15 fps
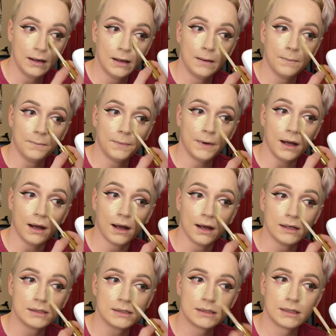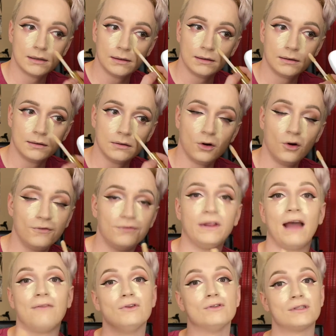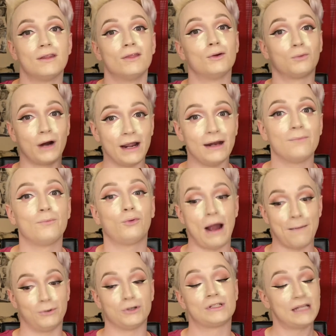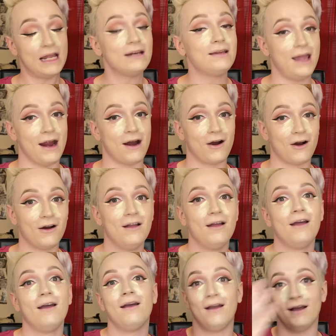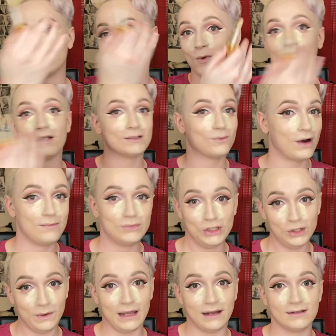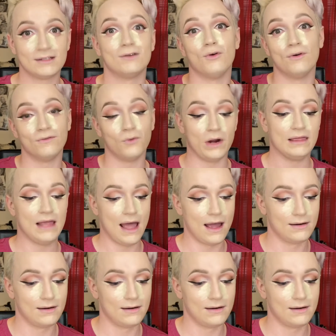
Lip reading: but hopefully I've used the right proper skincare as well as what I'm doing to avoid that.